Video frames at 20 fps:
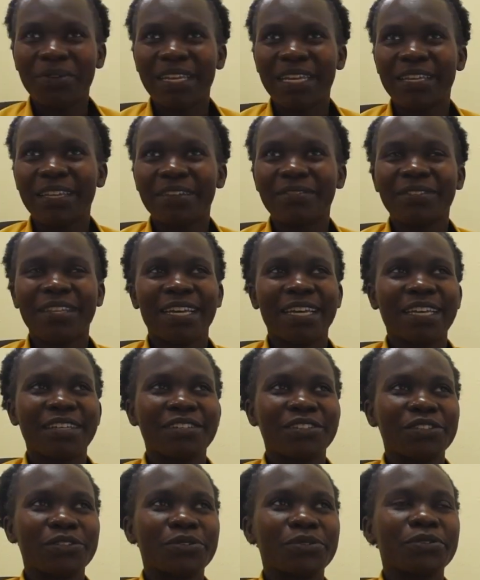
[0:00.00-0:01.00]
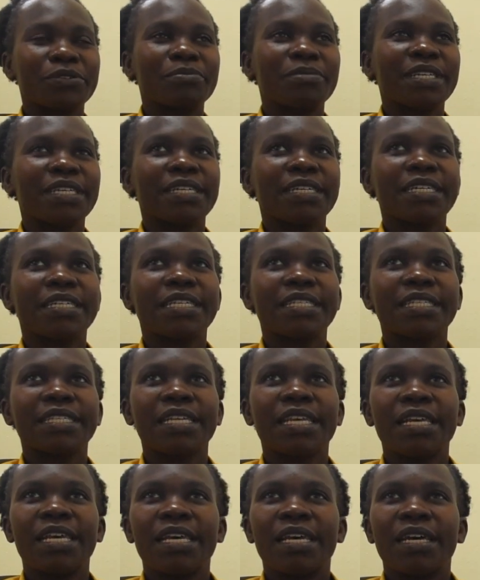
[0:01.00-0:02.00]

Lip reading: when I left high school, because